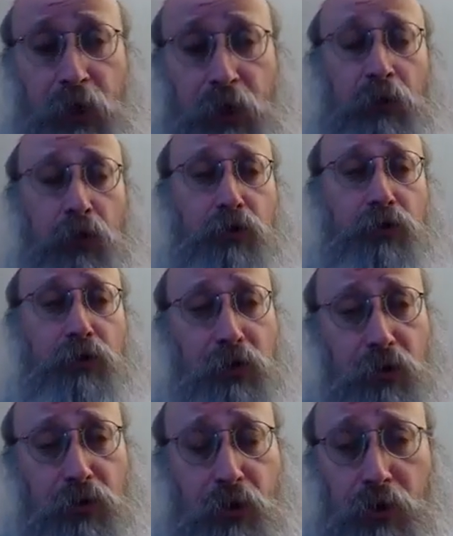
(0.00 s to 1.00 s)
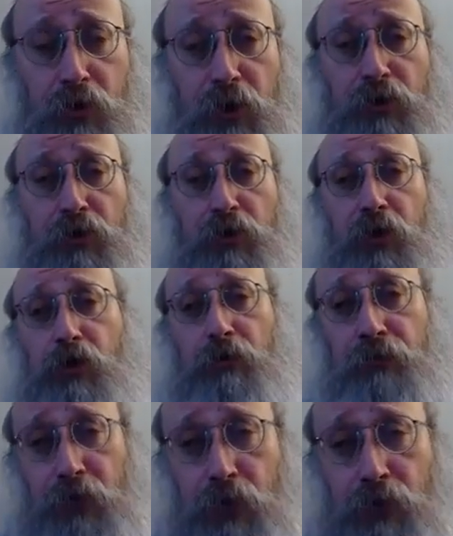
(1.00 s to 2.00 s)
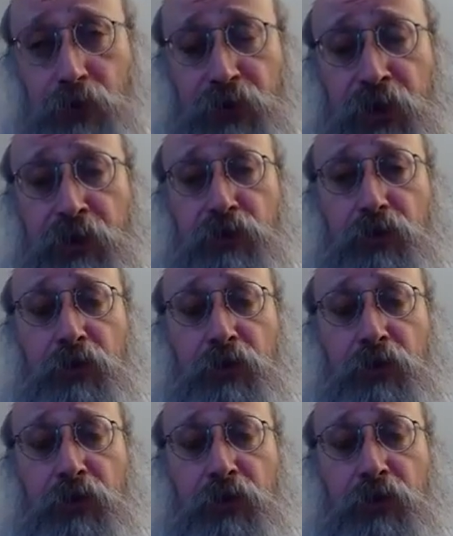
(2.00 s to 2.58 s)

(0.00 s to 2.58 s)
Learning Torah on a day of a yahrzeit